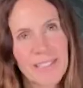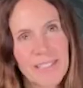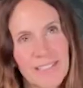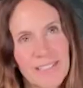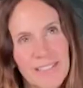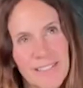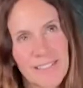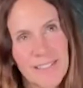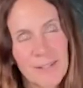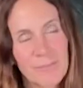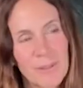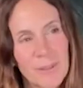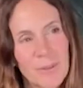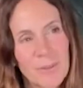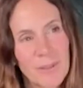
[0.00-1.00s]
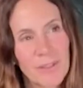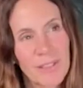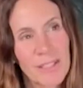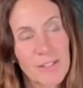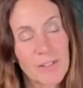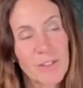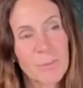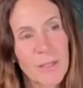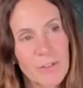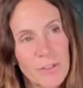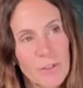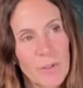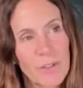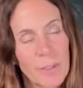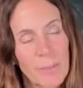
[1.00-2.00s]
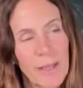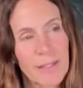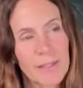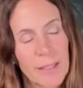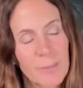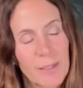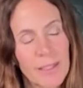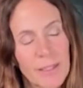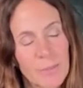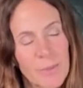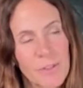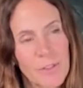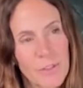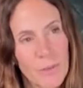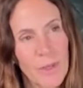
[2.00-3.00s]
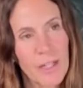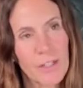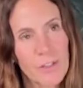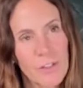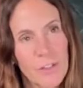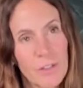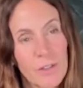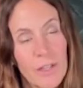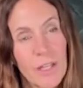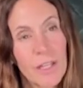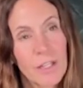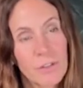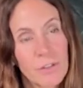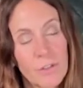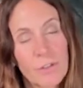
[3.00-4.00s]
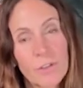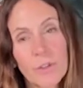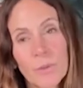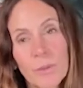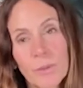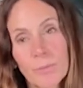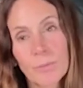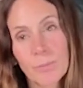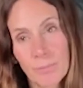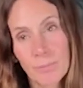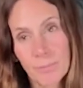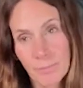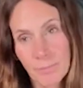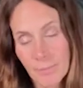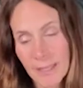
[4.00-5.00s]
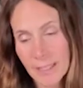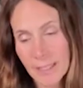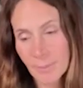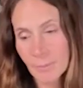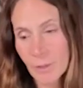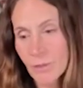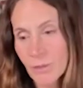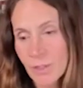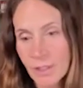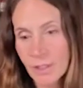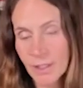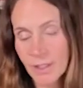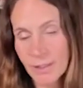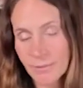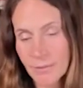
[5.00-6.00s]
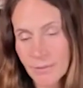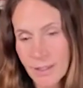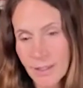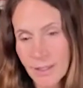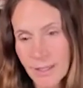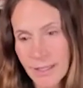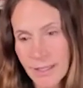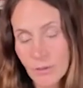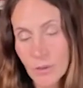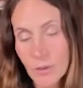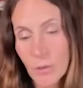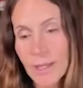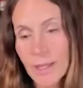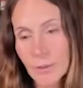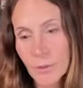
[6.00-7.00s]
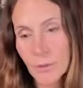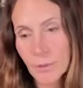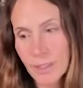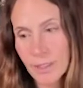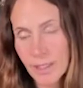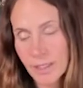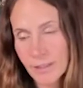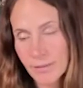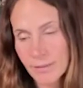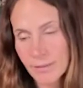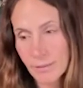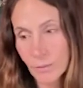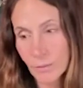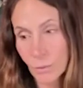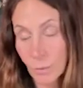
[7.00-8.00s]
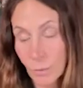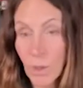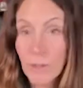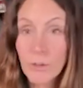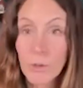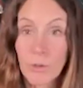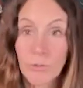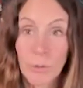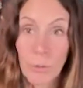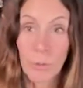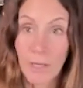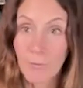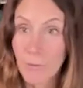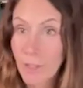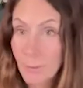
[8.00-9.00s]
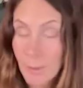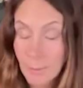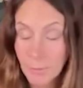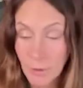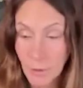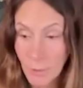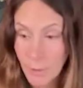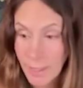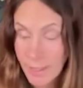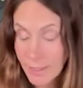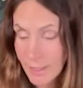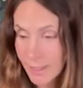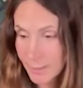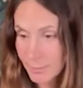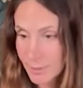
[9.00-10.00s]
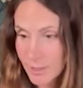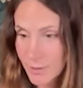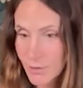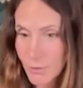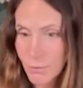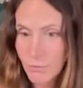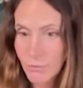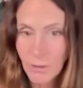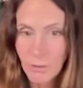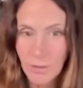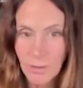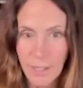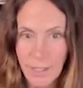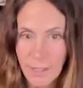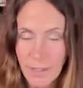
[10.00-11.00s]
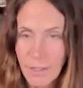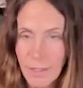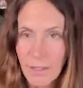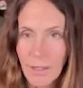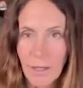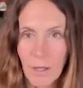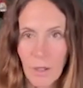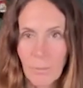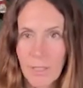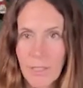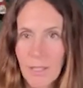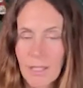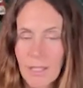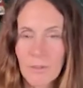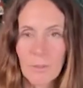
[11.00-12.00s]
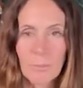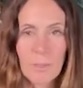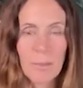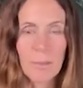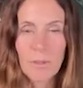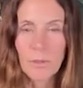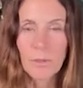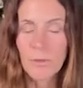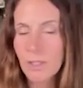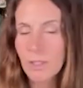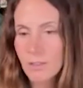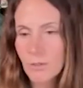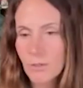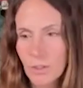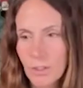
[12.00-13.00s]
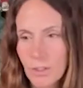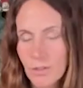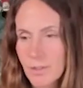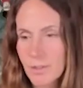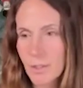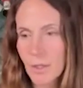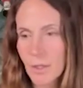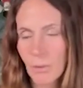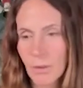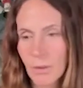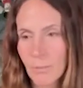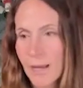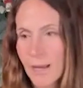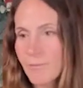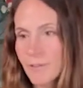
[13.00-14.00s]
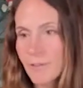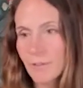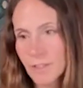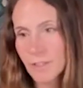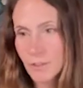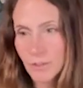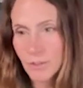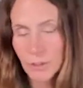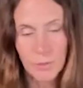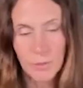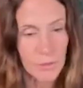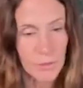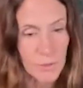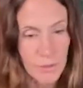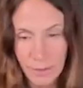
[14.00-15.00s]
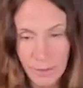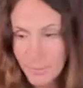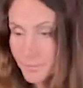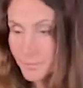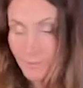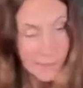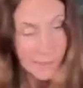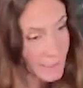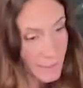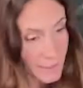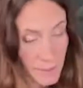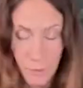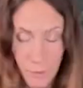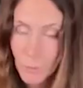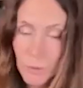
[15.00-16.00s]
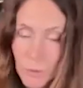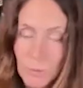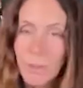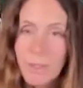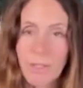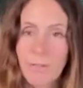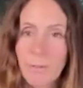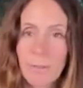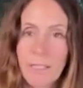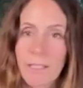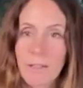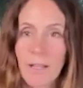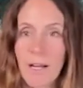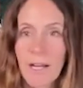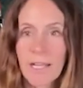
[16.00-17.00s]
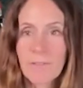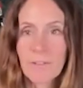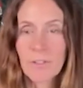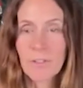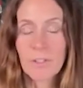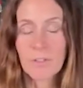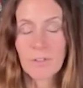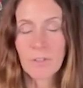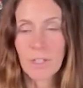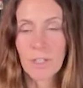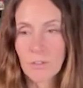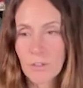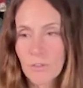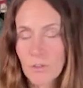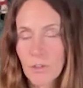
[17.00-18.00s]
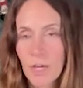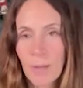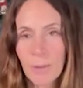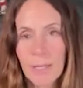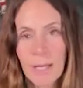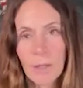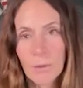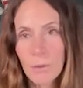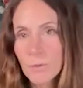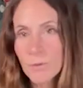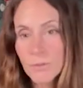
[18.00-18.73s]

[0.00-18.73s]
is. I mean, it really is, especially during the pandemic. It was strange to do and make music and try to create, or wonder if we were ever going to be able to create again, because you felt like, oh my God, to me music is just, my favorite thing to do is just to get in this room with everybody live and just jam it out old